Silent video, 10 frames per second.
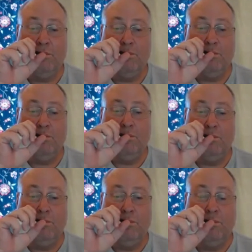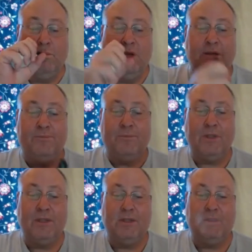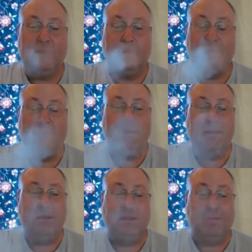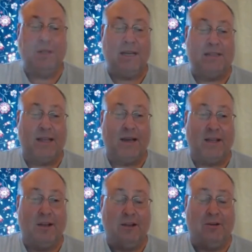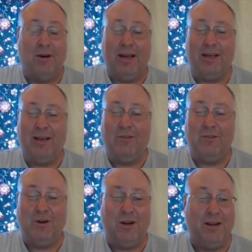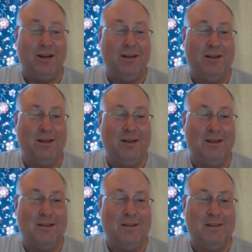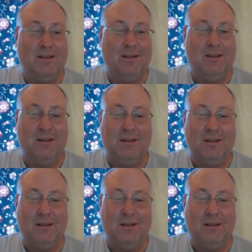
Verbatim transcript: Come on, D6. Your blast got good quick. Go for it. I know. Another eight.